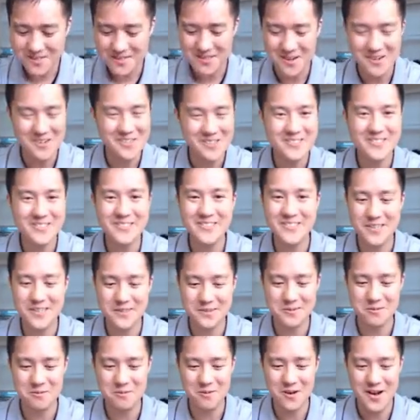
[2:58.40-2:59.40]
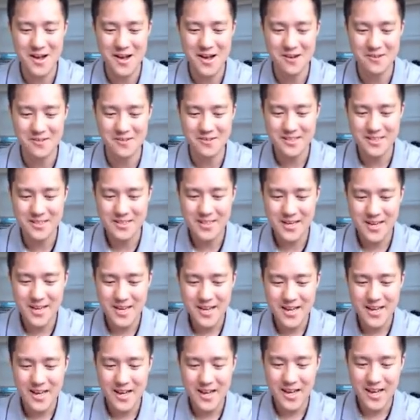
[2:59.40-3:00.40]
start to this round.
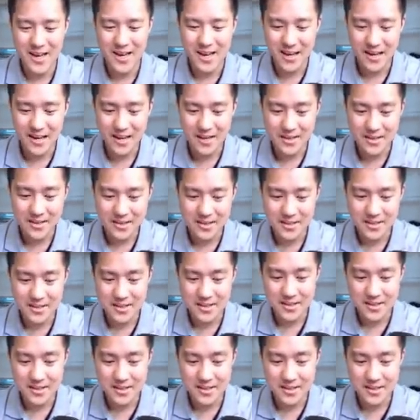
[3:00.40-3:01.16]
And actually, let's